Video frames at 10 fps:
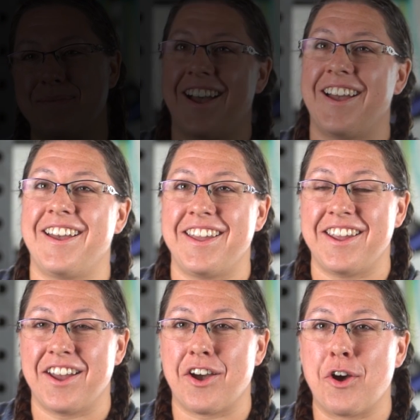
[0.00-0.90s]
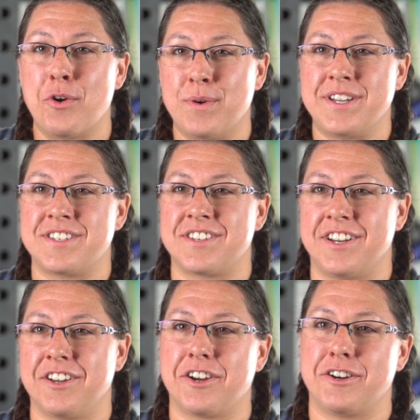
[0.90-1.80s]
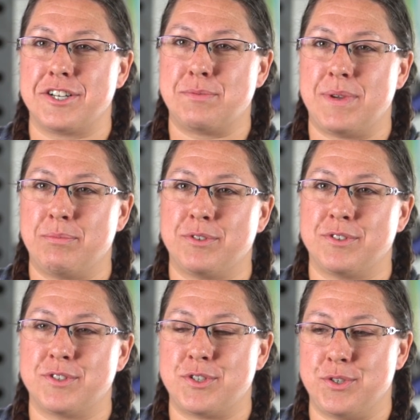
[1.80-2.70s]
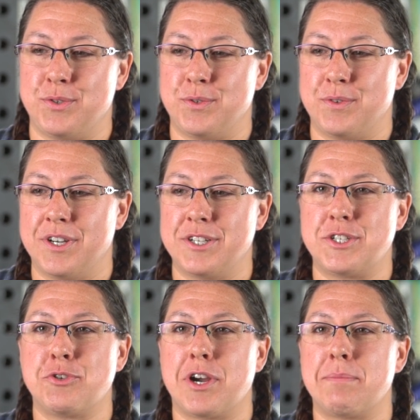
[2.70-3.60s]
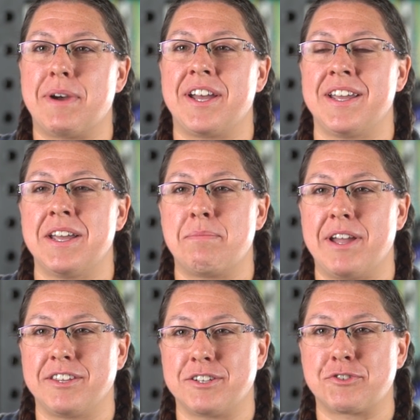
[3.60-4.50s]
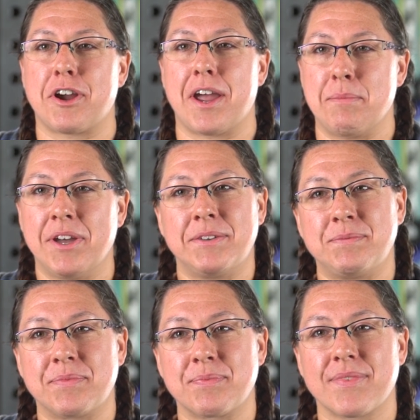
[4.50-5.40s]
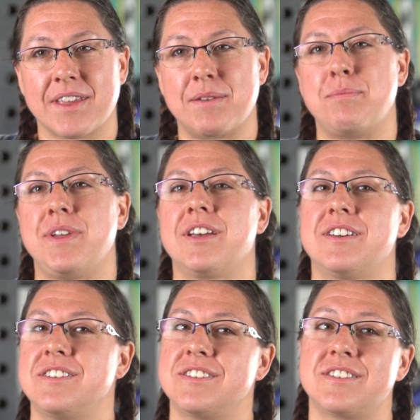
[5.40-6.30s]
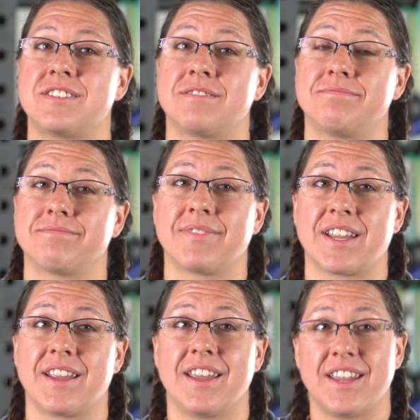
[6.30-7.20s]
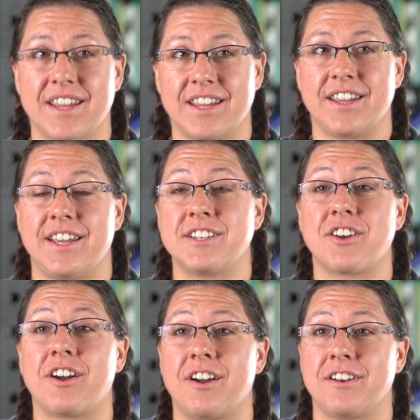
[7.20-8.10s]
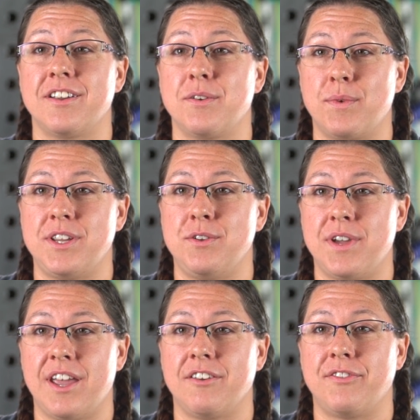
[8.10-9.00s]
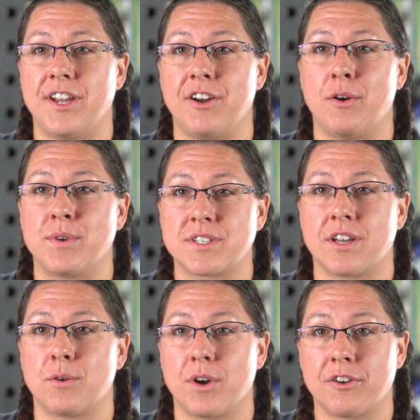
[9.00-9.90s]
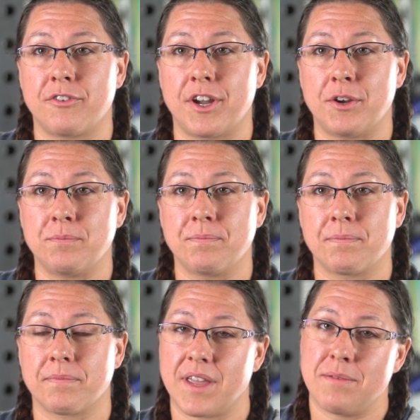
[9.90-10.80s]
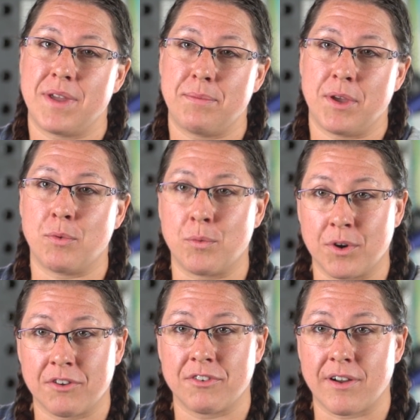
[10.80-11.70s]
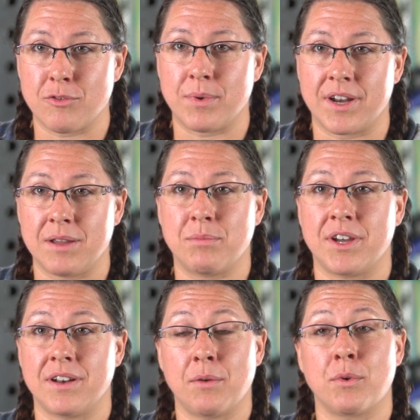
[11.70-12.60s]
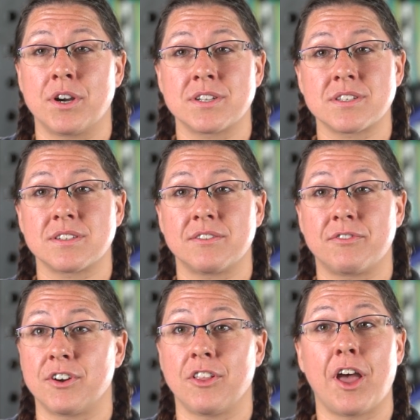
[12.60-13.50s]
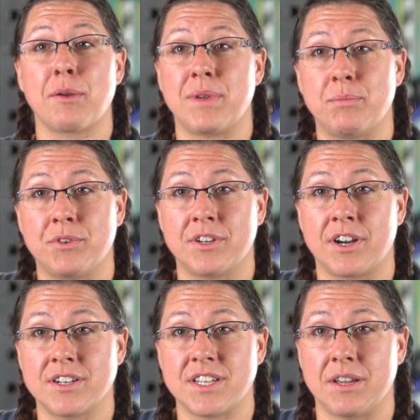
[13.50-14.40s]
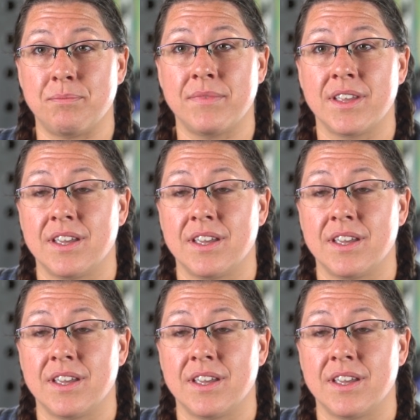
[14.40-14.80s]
I always encourage people to join my little tribe, because it's hard when you can't figure out what's gonna work for you. And maybe it won't work for everybody, but it works for a lot of people in our team.